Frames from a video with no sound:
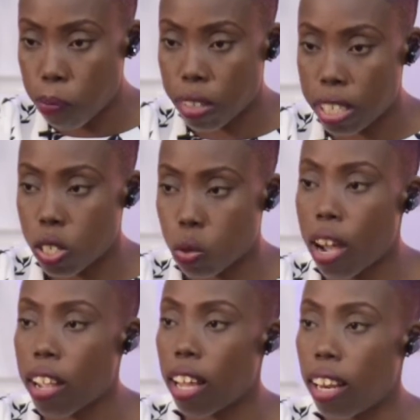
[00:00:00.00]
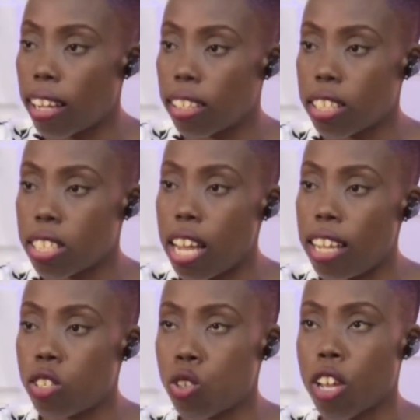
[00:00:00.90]
This is why you are like this.
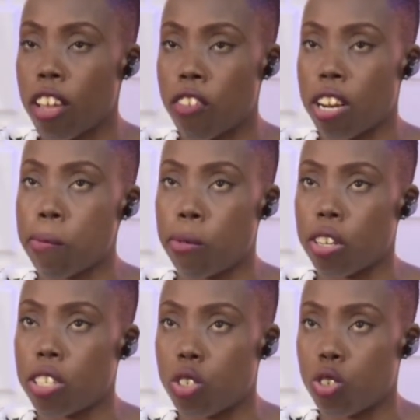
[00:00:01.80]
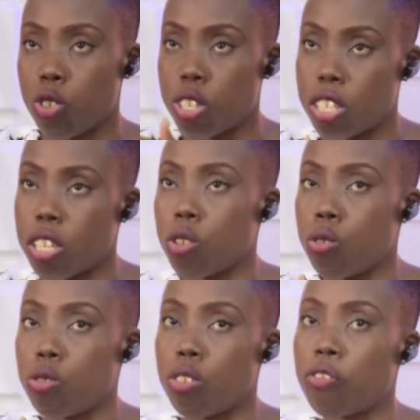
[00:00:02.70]
And so if anybody is treating
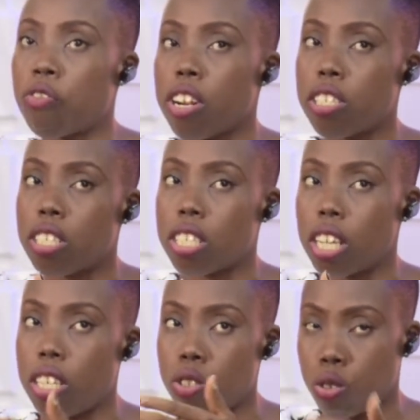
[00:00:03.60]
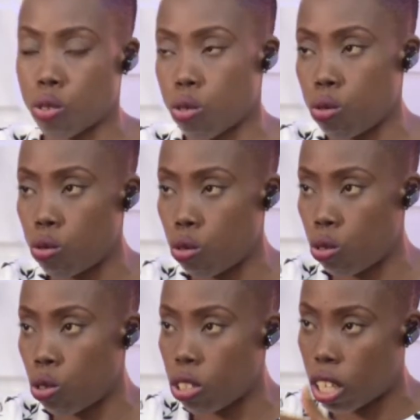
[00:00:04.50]
you different in school,
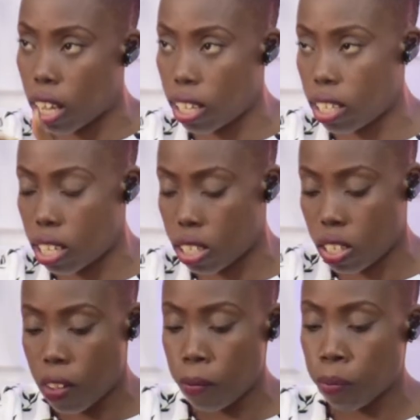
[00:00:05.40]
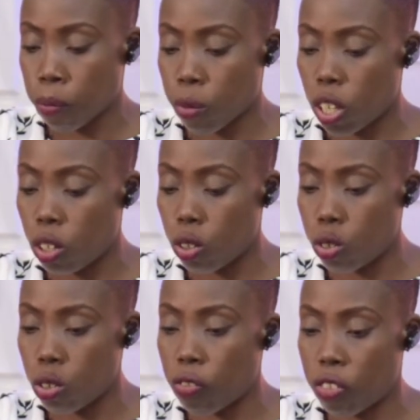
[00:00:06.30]
don't take it as,
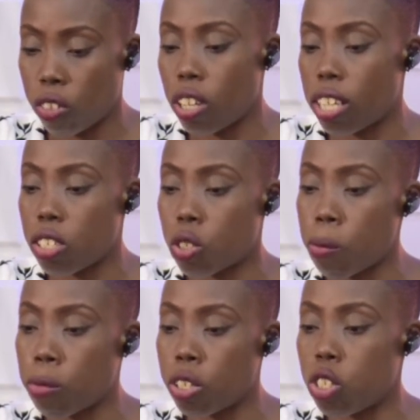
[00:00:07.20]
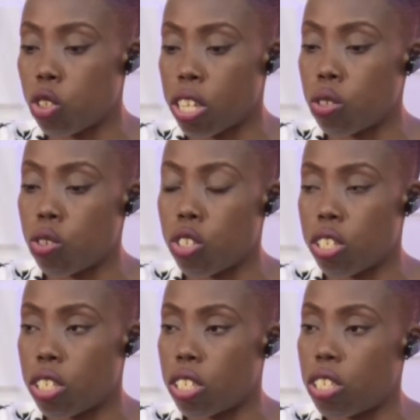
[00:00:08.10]
don't feel that somebody is trying to
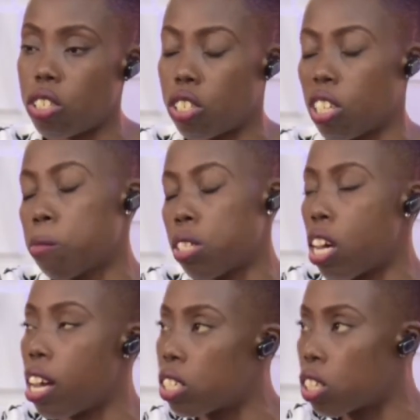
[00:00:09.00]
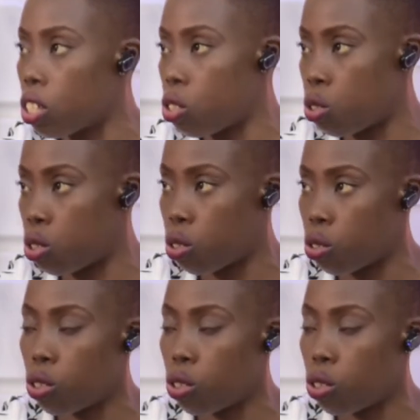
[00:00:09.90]
stigmatize against you.